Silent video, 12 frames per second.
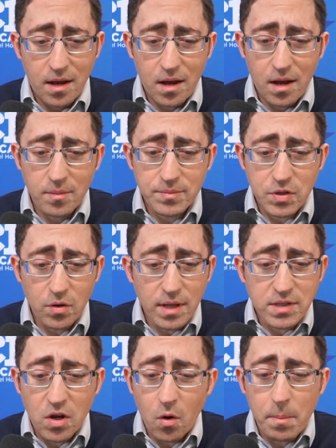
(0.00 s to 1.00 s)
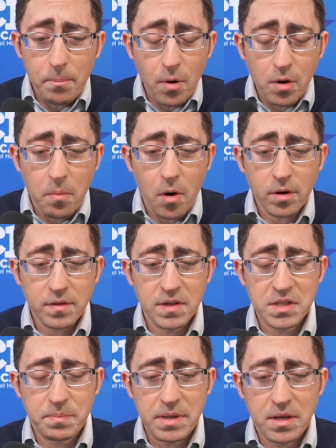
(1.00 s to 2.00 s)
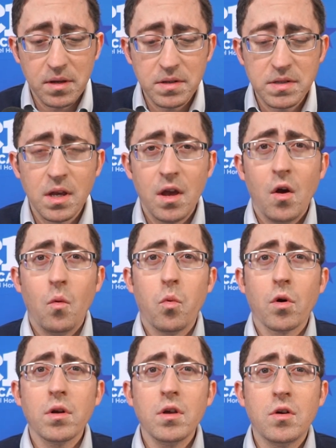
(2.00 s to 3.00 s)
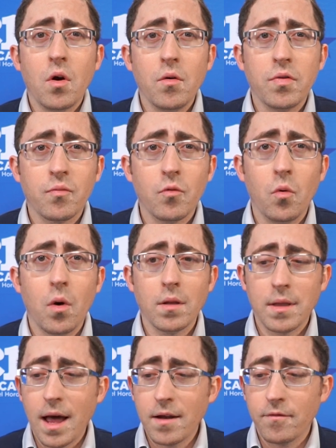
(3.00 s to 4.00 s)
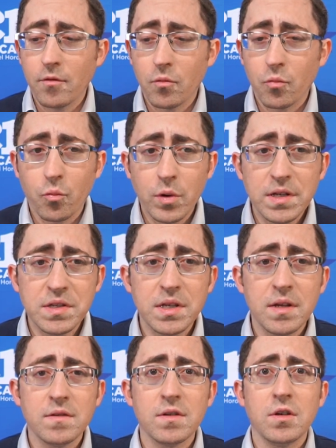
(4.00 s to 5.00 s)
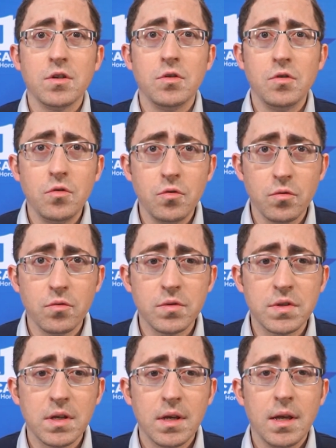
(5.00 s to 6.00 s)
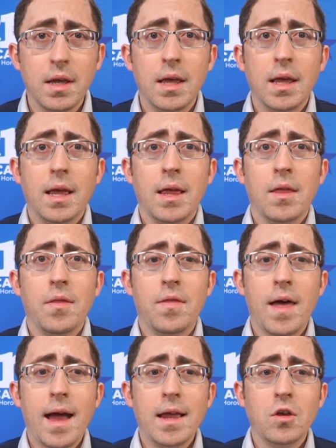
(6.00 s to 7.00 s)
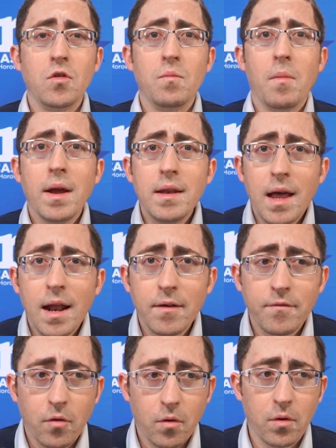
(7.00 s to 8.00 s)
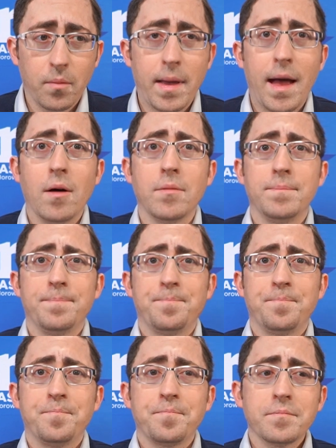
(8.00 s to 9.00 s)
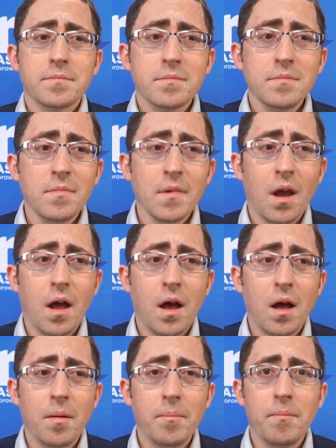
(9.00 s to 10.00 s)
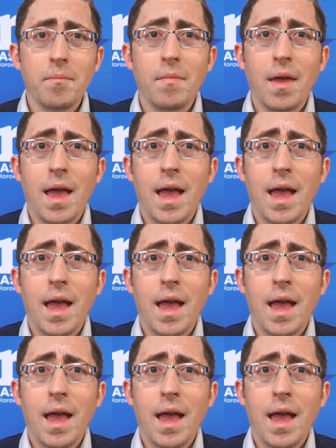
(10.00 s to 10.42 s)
So let's go and bookmark this, because we're going to go through a lot of recent news that you might not have heard about. And